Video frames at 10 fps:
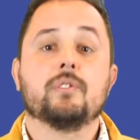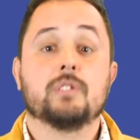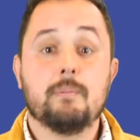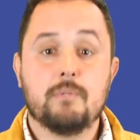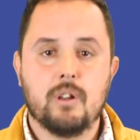
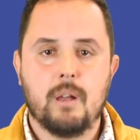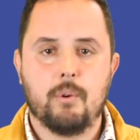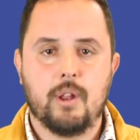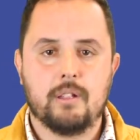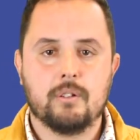some
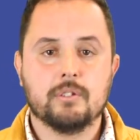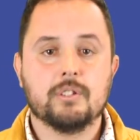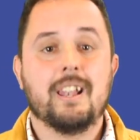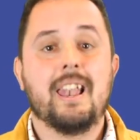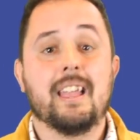
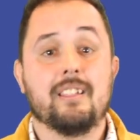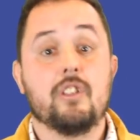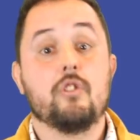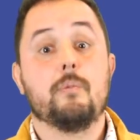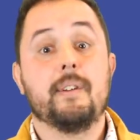collaborators like the
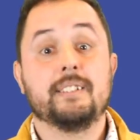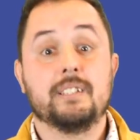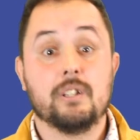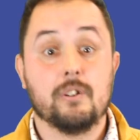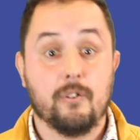
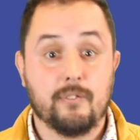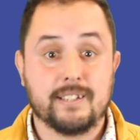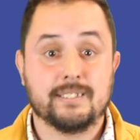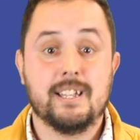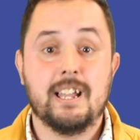University of
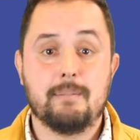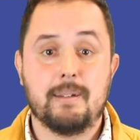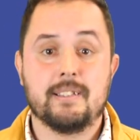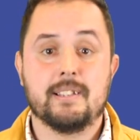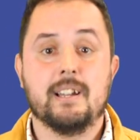Castilla-La
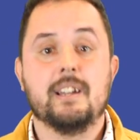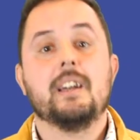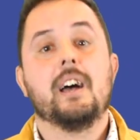Mancha